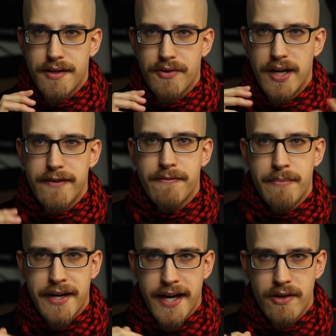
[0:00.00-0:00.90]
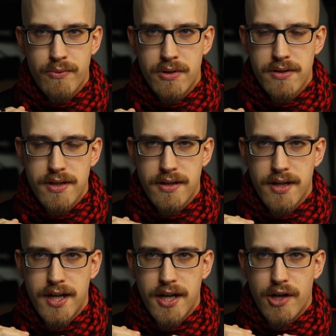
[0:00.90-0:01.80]
you have merino wool,
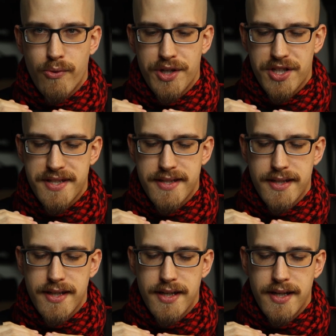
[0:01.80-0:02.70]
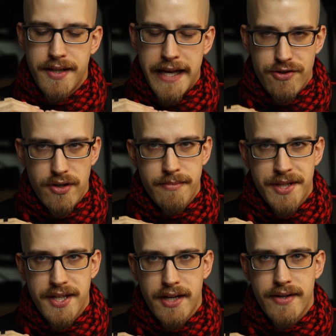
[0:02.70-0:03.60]
which is a natural
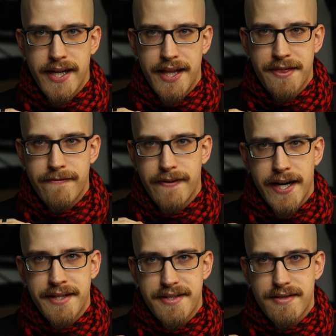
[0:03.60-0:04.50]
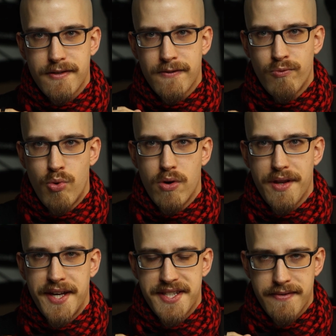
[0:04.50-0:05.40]
material and the finest wool
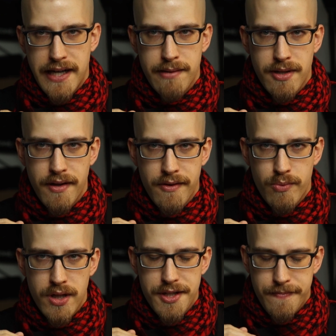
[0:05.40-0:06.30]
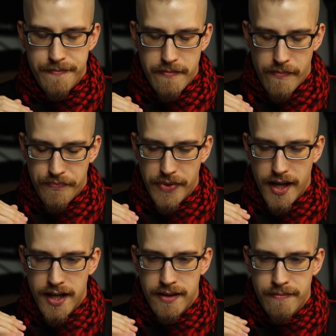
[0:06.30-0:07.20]
that's available on the world.
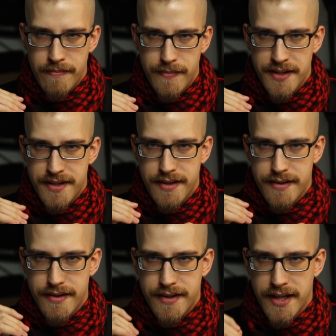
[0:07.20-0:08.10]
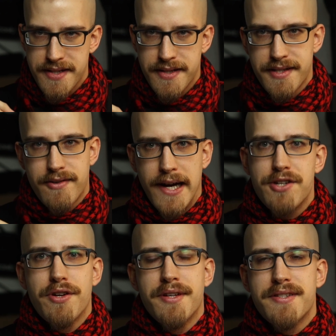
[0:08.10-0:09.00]
It doesn't
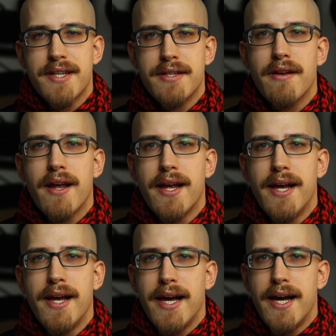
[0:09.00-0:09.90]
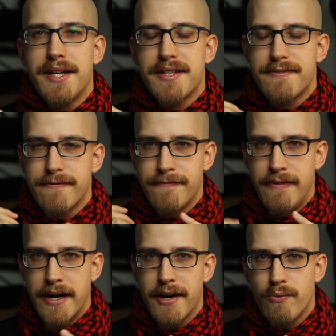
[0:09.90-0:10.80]
scratch on your skin and is
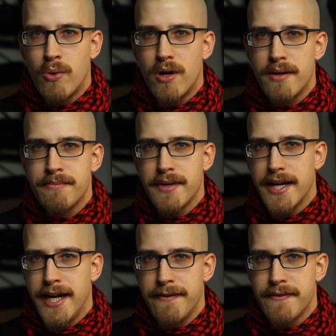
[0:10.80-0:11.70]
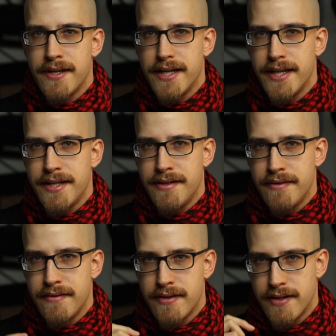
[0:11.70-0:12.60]
very warm even
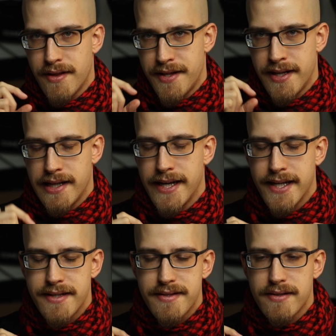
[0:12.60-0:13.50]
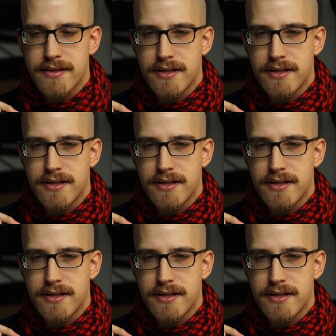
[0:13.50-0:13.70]
in thin layers,